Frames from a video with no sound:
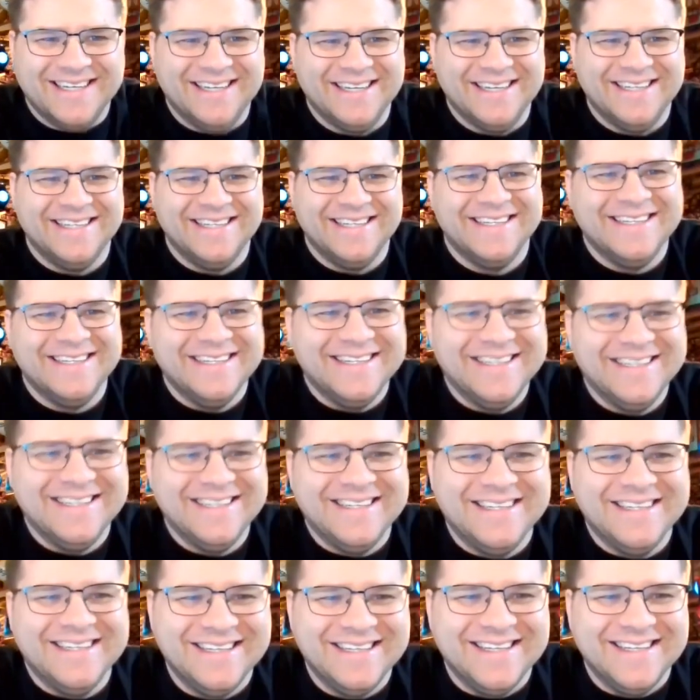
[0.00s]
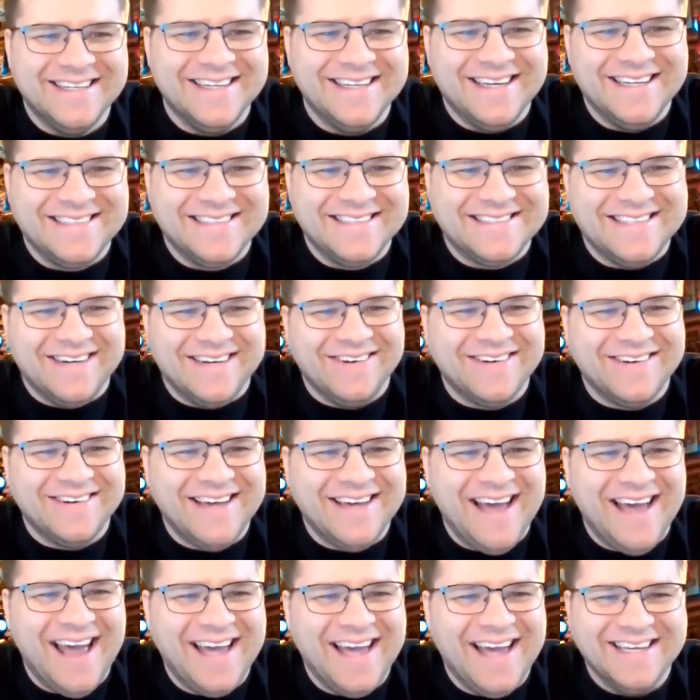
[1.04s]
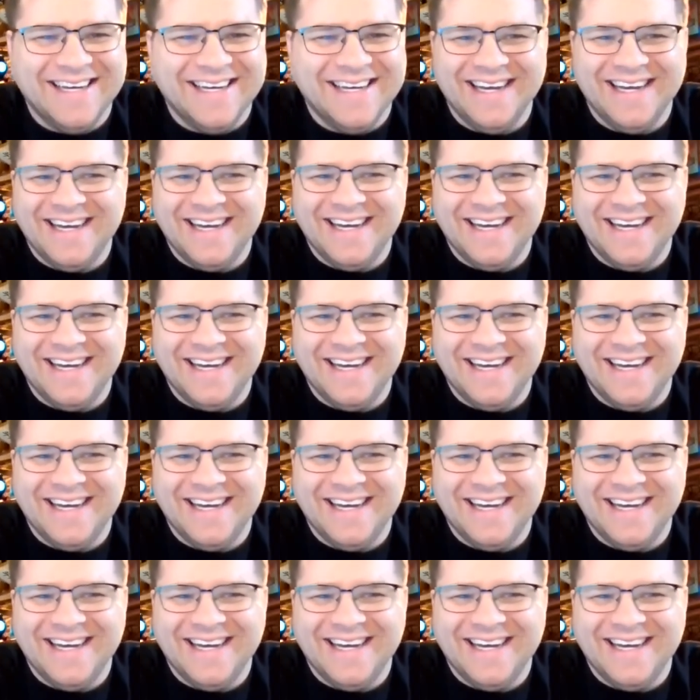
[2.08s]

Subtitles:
This person isn't speaking.